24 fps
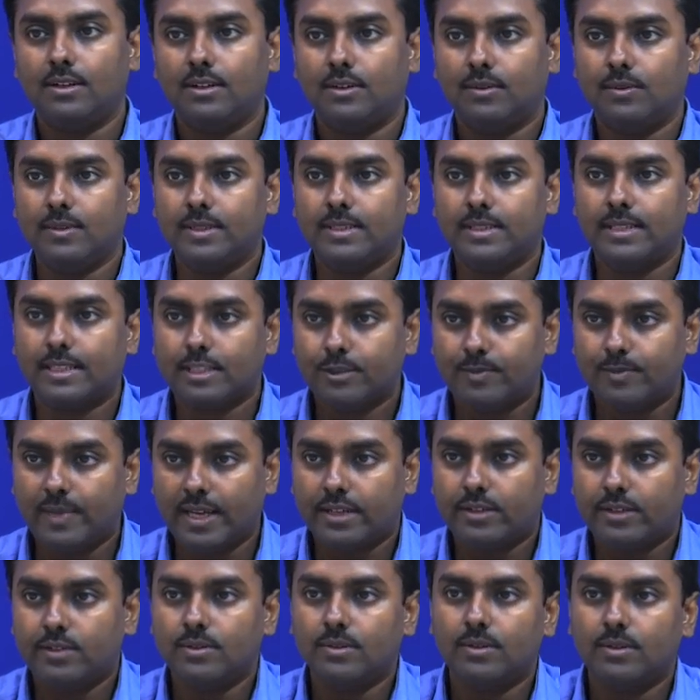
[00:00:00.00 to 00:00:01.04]
with
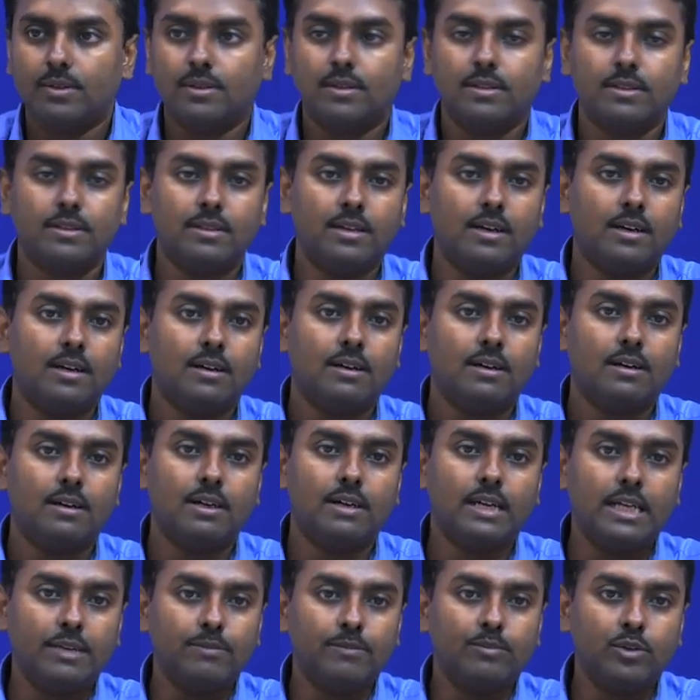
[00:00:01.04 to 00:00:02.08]
respect to the
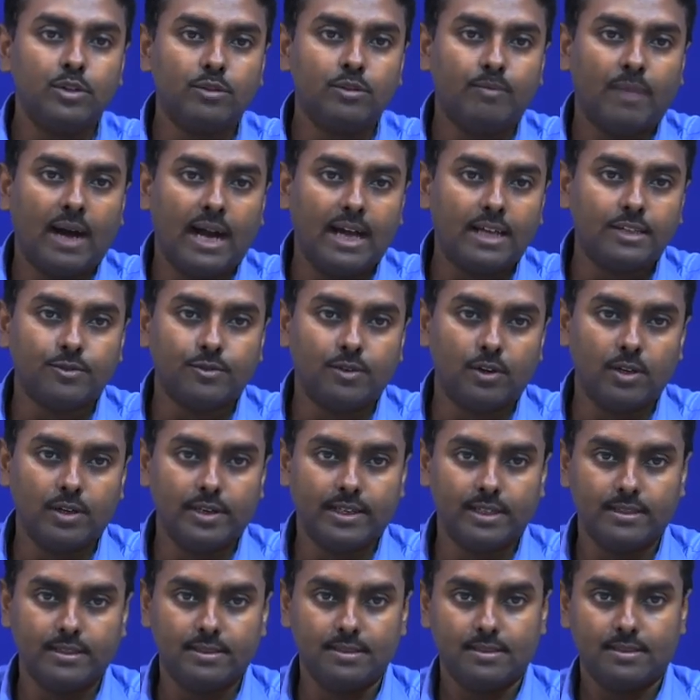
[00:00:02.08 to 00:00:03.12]
input bias
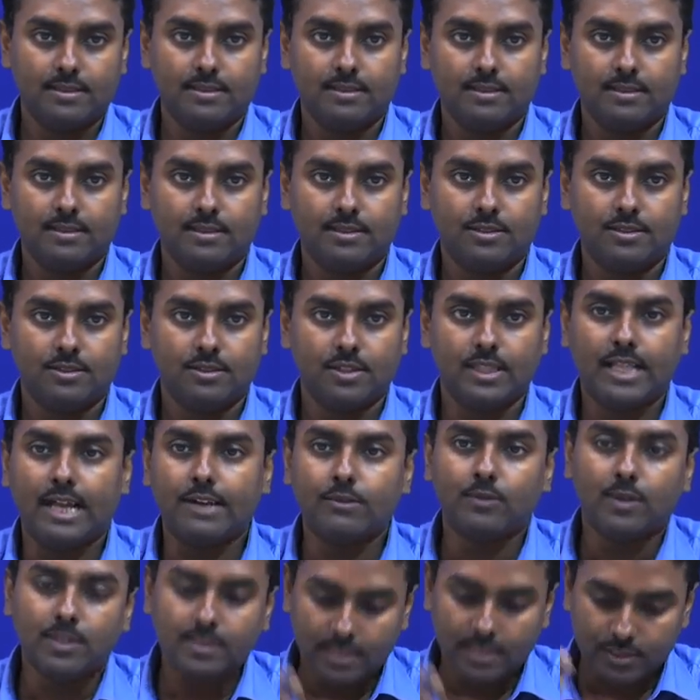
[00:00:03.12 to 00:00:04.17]
voltage. So, that
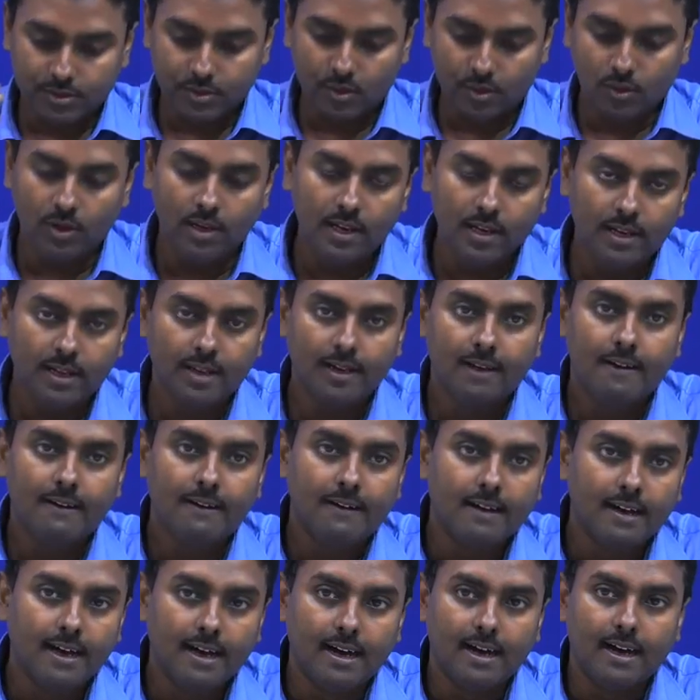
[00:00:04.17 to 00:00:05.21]
was the sole
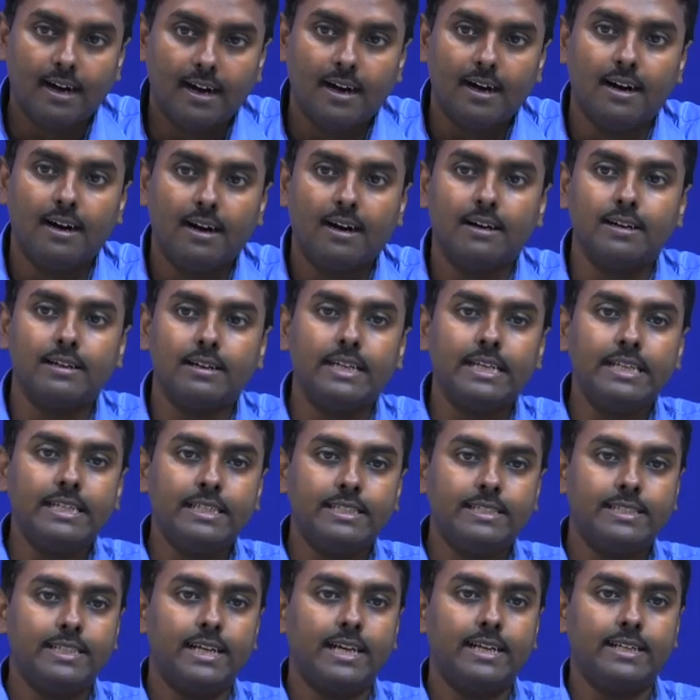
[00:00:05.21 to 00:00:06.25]

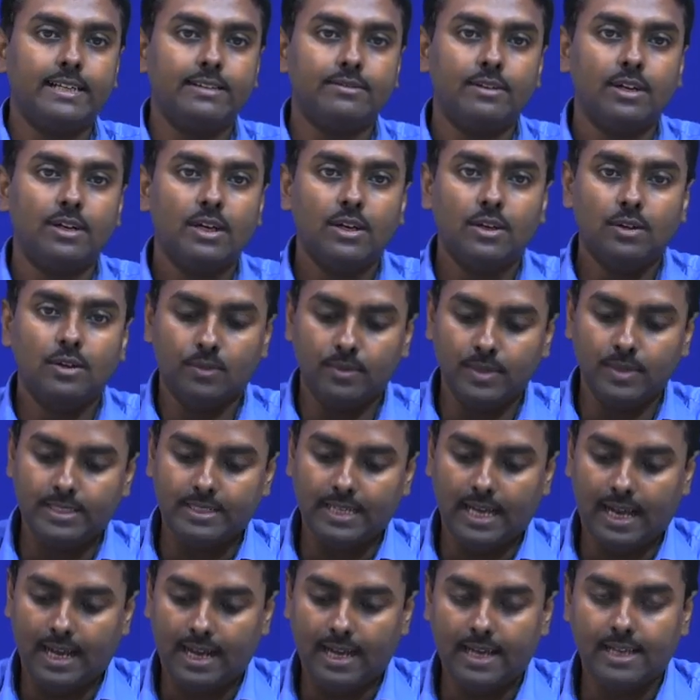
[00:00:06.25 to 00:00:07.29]
initiative which
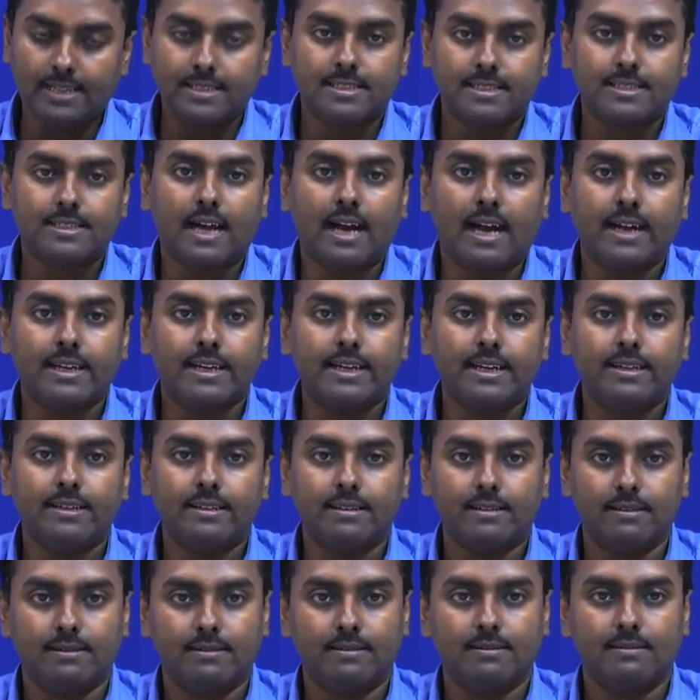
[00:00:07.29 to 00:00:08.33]
has started
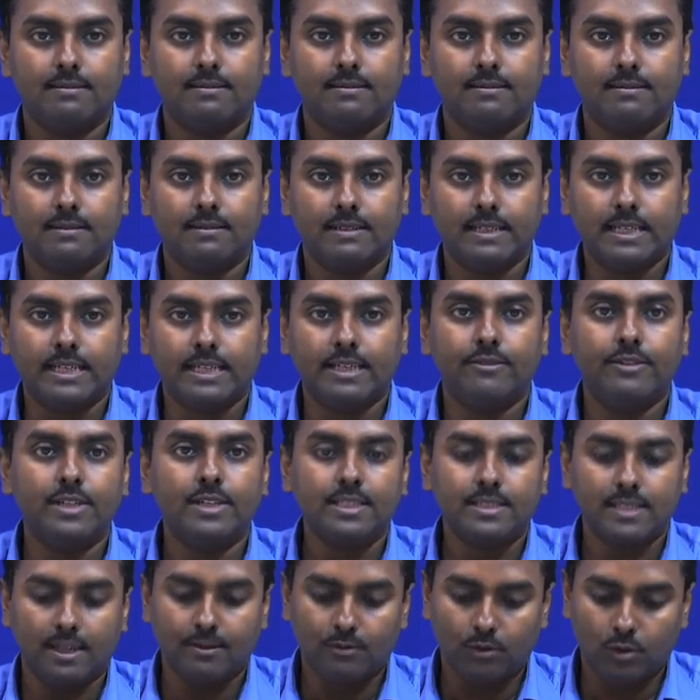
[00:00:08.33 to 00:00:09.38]
giving
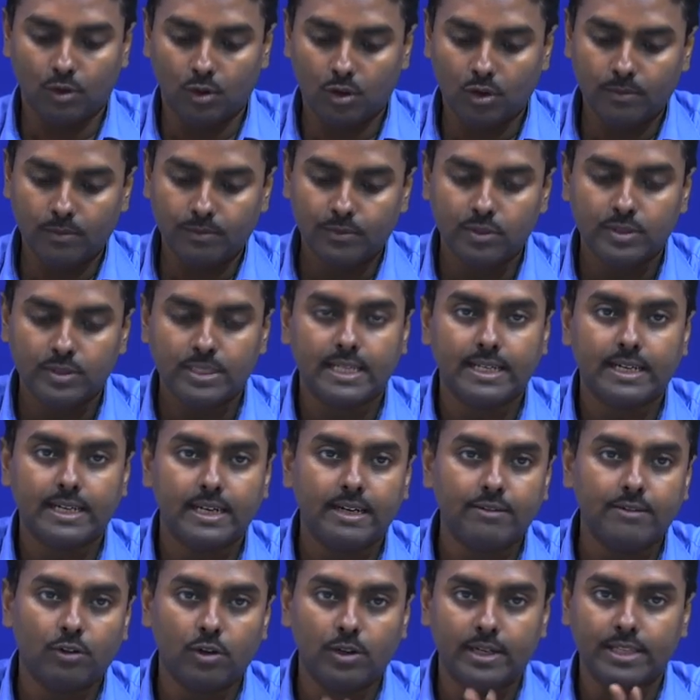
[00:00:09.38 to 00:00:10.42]
some hope to
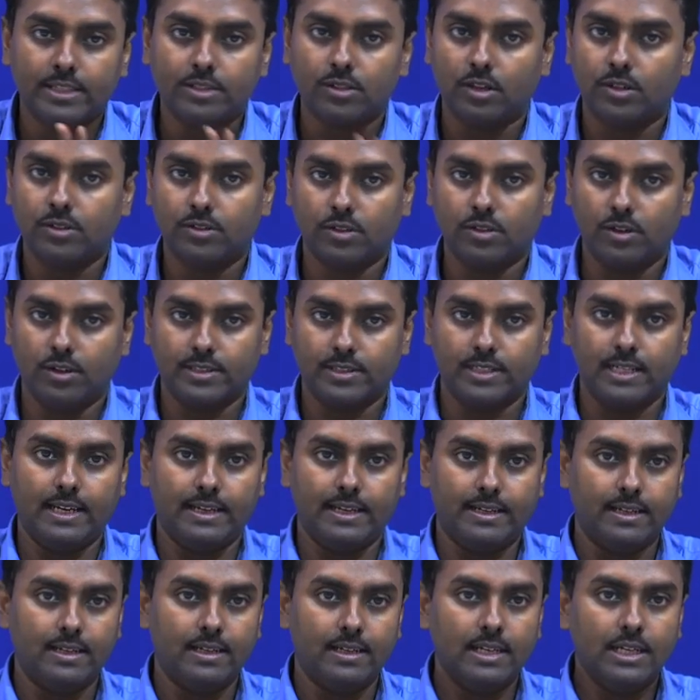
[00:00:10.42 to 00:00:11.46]
generate voltage controlled
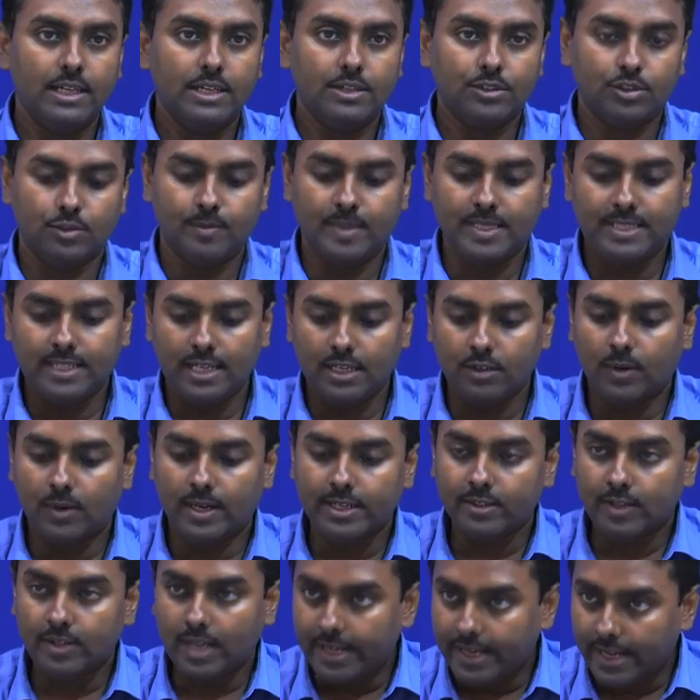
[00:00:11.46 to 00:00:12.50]
oscillator. So, basically what
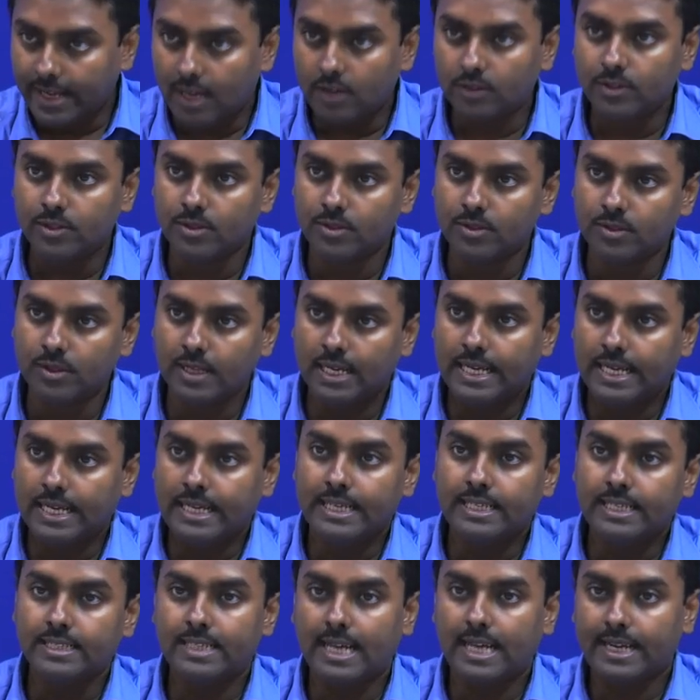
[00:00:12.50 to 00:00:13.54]
you can now do
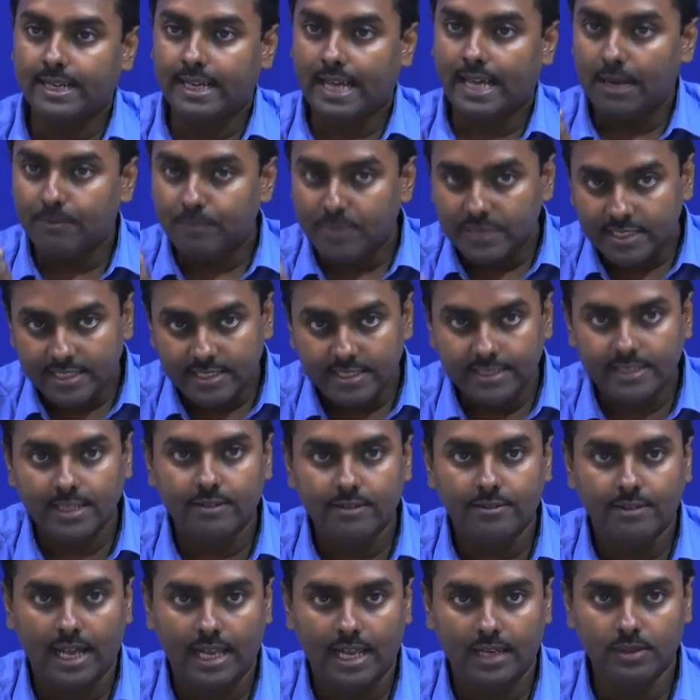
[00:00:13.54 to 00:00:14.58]
is that capacitor
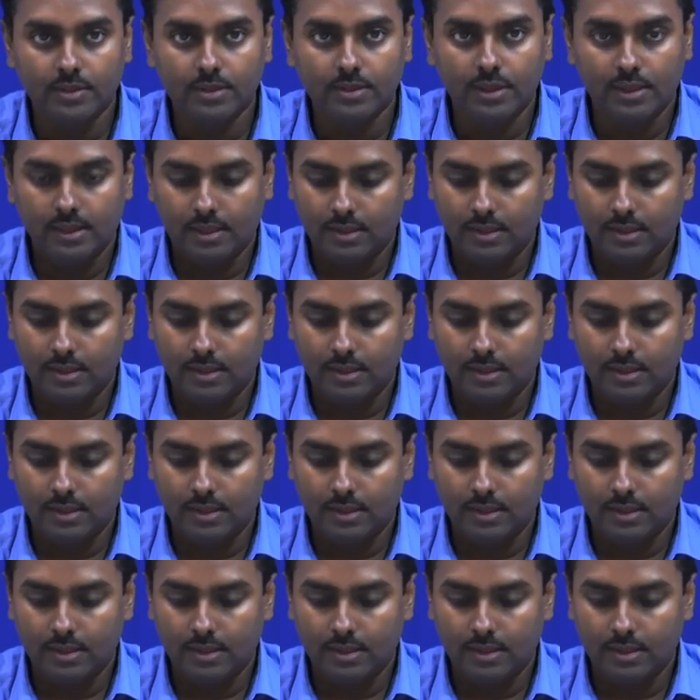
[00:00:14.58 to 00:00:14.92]
value